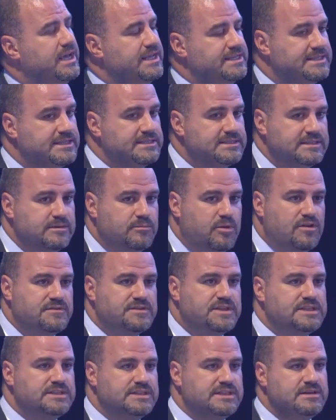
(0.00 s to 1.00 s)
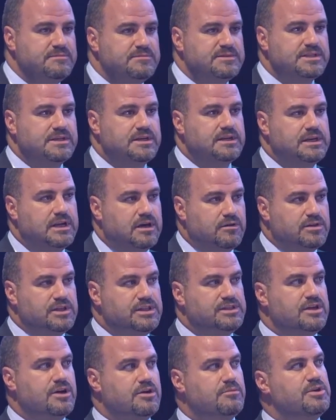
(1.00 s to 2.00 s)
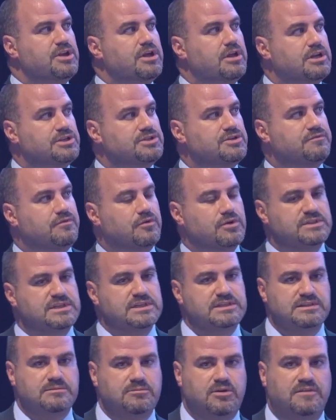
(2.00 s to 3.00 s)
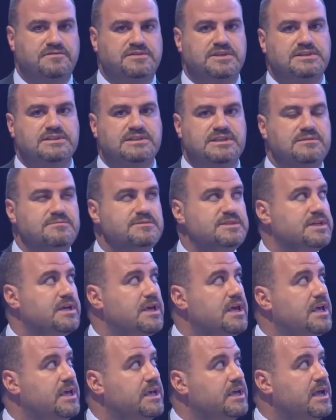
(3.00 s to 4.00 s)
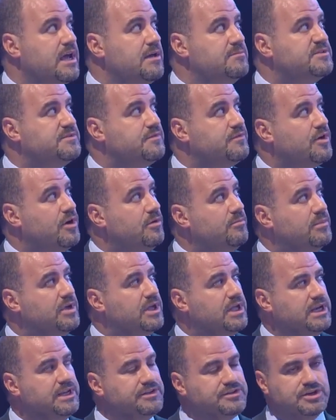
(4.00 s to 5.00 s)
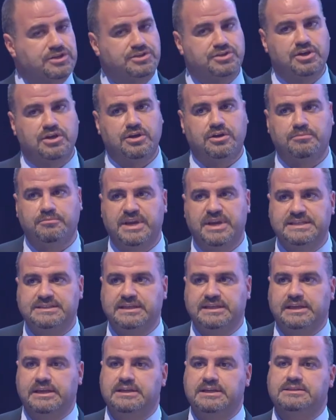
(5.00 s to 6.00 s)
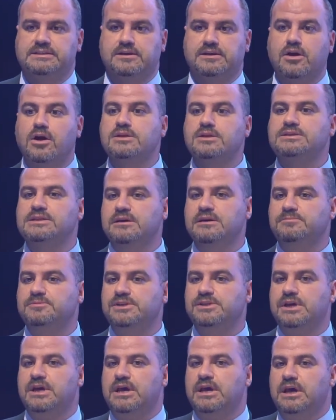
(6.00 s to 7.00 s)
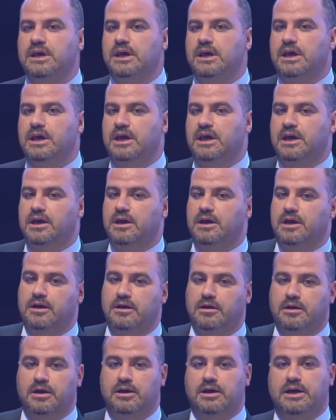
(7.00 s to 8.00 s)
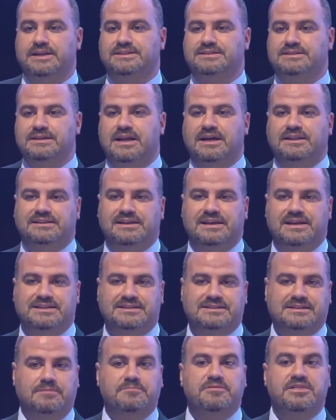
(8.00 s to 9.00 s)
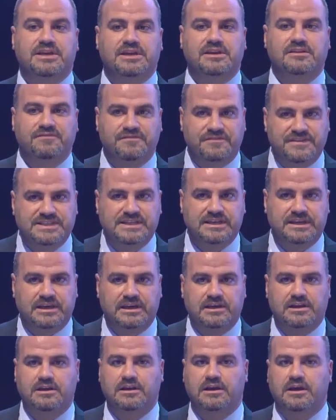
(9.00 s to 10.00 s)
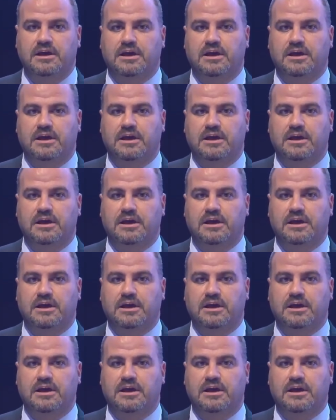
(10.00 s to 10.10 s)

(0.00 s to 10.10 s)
system of systems. Now the terminology for system of systems comes from literature. Basically, it's a concept. It's not something physical.